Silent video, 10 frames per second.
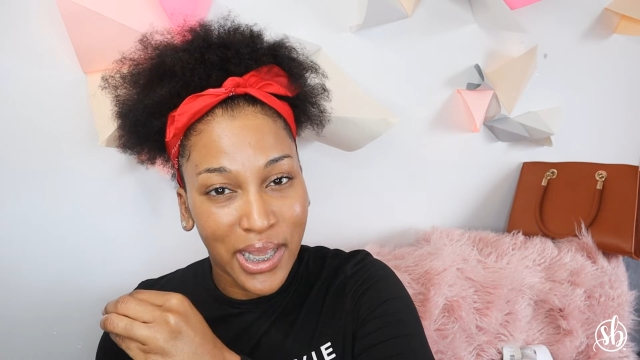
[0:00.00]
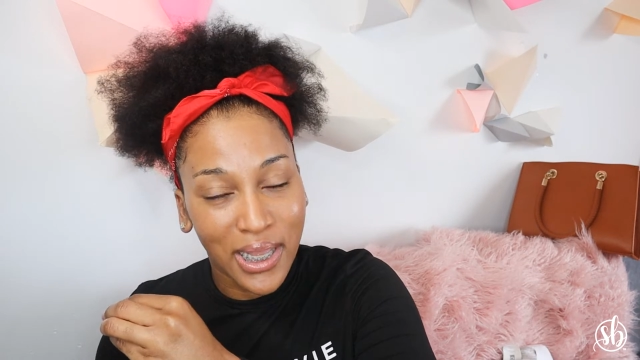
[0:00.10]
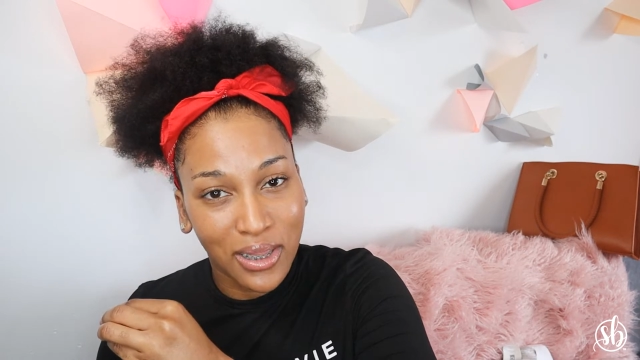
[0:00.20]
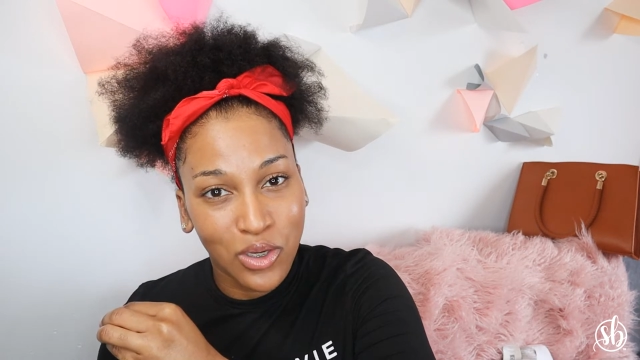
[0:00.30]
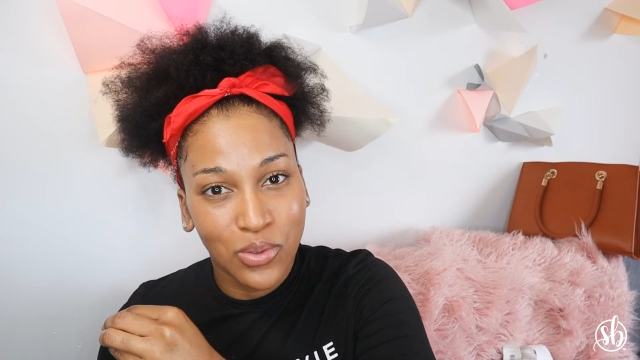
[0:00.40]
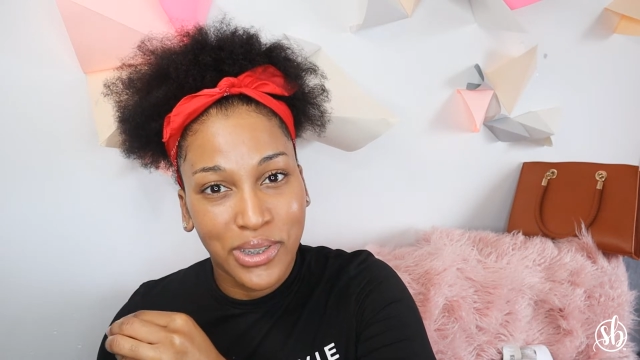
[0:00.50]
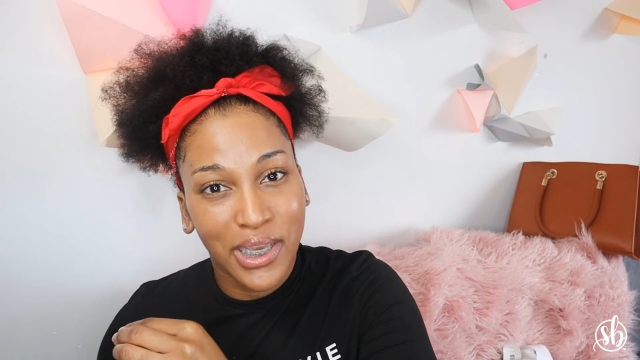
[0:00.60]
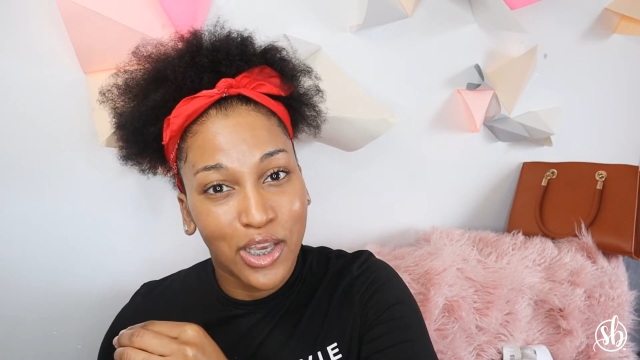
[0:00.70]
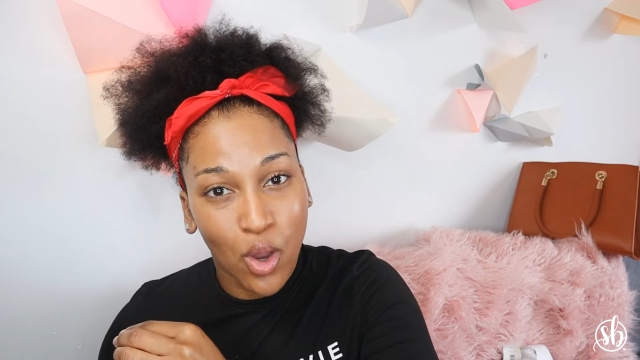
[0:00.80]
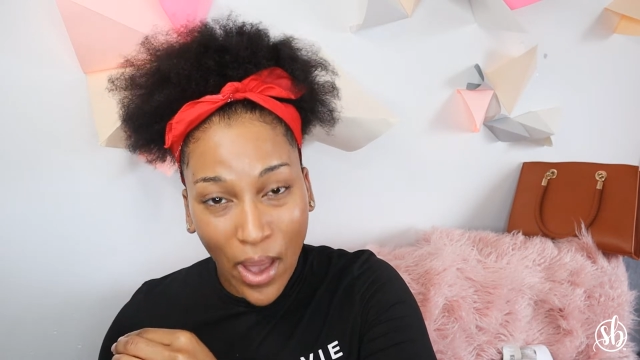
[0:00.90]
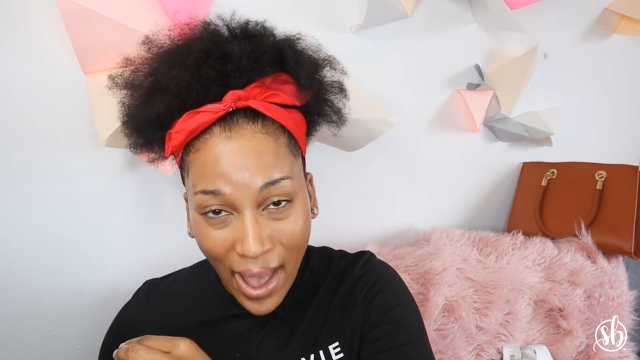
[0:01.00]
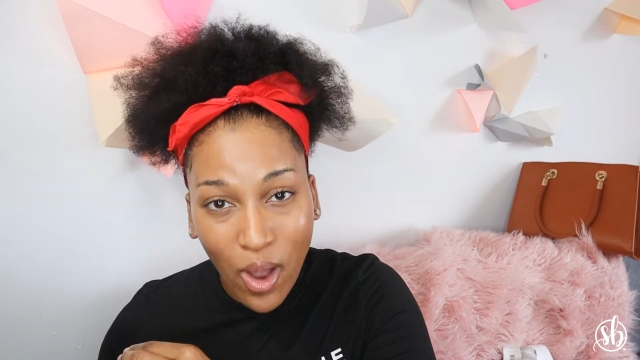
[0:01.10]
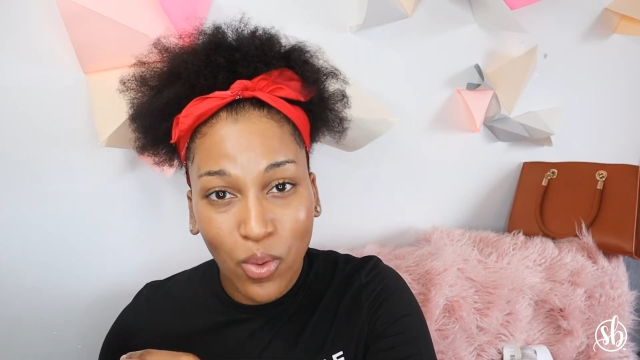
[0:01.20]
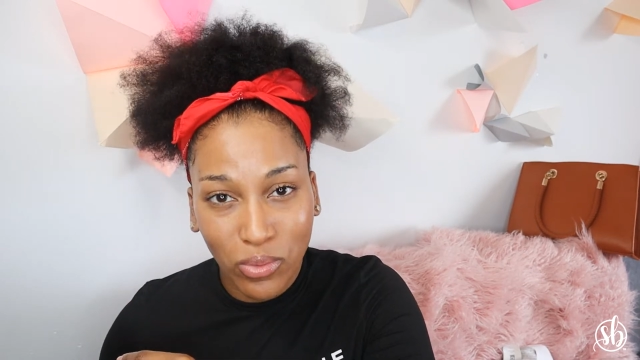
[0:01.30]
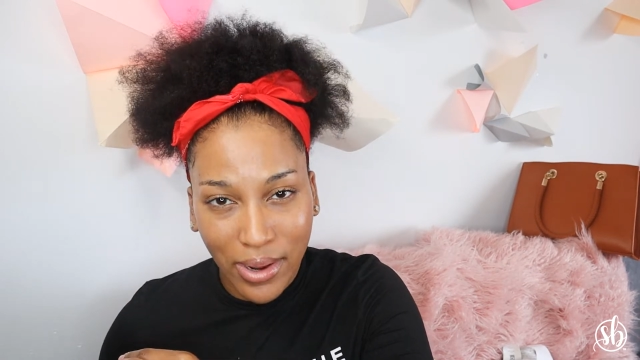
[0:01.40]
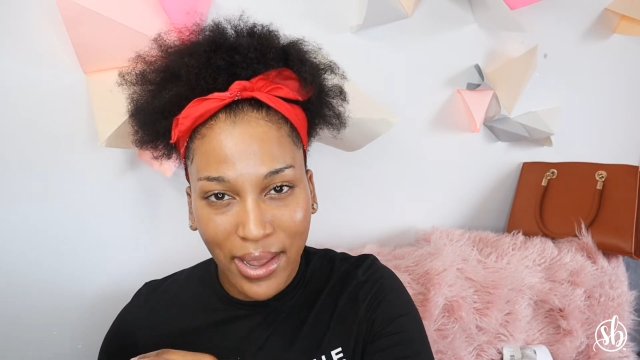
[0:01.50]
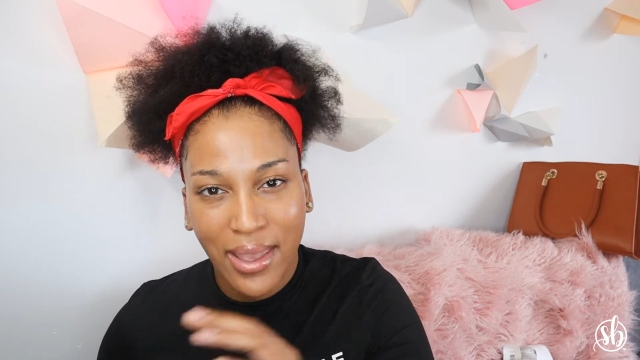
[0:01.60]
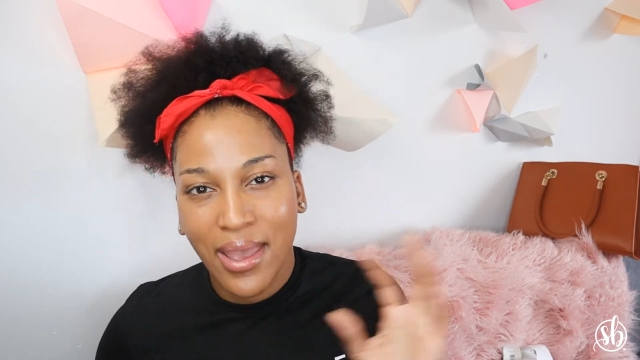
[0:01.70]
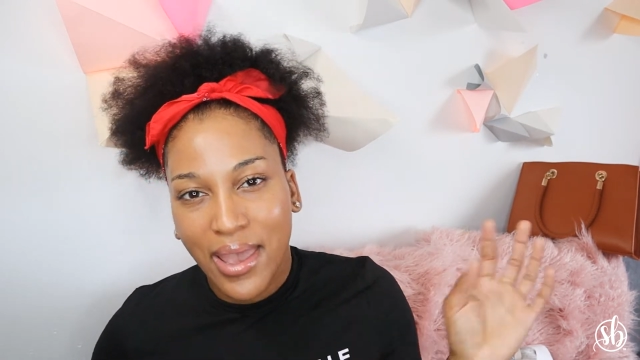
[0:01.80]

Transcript: It can go out, right?